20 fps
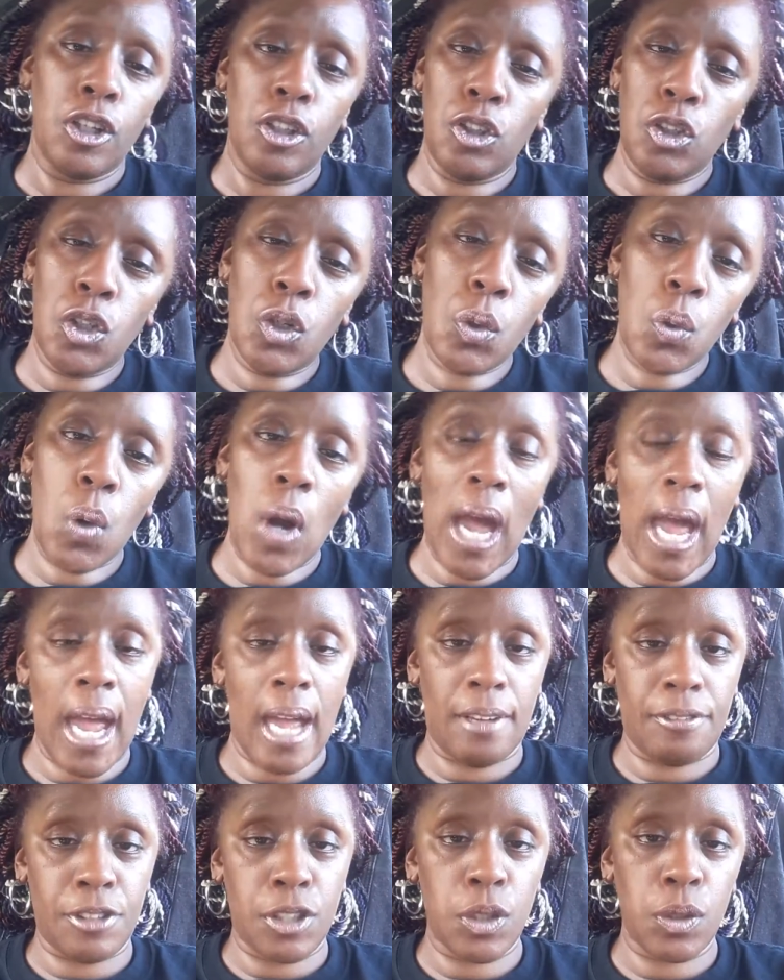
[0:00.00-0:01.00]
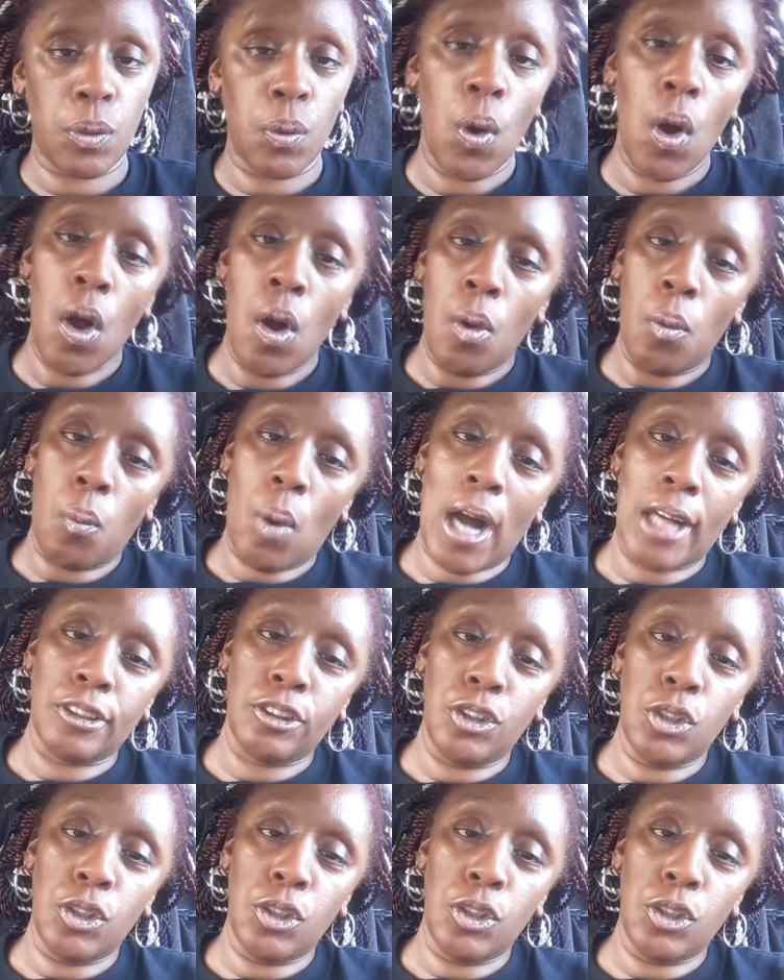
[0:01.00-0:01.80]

You have to, while